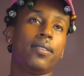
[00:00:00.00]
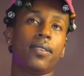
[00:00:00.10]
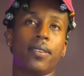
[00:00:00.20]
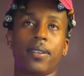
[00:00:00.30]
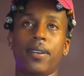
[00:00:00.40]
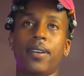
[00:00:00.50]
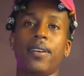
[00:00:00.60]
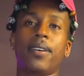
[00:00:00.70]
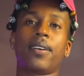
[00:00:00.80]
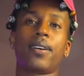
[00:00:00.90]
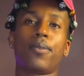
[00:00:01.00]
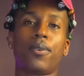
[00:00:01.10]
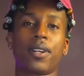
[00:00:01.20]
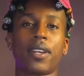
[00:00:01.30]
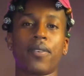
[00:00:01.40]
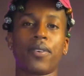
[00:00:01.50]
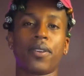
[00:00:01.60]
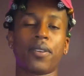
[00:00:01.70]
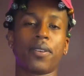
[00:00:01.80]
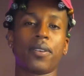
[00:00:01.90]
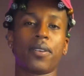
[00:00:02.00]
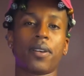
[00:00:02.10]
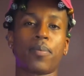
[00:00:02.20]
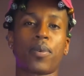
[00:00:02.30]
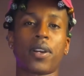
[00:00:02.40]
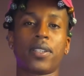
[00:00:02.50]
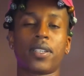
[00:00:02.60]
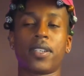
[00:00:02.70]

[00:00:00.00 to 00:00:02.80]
I want to give it I'd probably say a